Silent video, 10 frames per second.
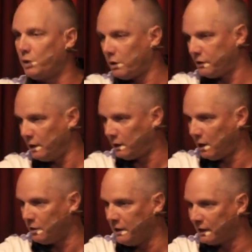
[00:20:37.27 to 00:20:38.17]
What do you think,
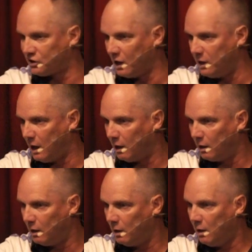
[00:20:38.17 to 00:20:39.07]
Aaron, next Sunday?
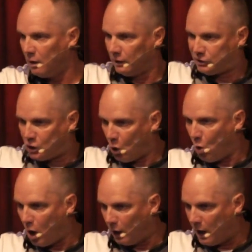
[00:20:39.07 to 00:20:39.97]
Let's
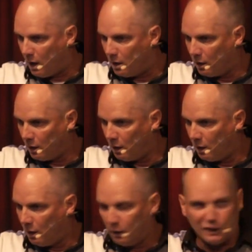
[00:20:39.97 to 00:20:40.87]
go all in.
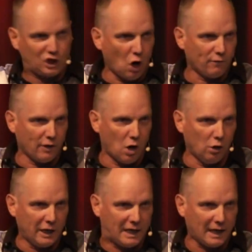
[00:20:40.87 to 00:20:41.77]
Let's go for the
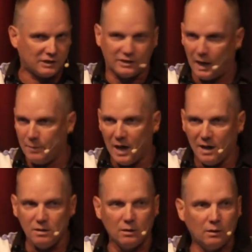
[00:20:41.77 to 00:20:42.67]
holy kiss.
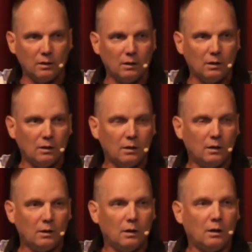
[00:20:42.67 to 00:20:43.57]
Amen?
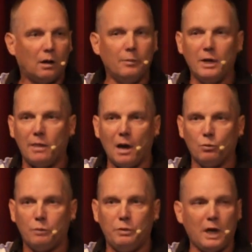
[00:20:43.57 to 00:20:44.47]
I mean,
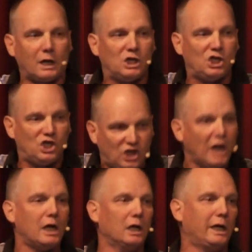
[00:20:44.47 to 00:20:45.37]
that would be
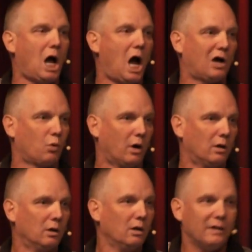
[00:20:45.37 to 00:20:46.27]
exceedingly awkward.
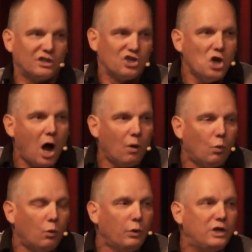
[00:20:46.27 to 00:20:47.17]
That's
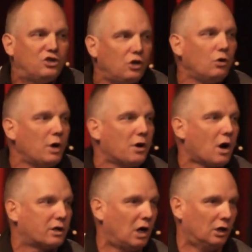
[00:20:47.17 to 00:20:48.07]
not what we do in
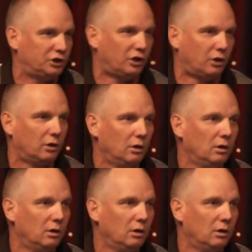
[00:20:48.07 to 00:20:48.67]
our culture.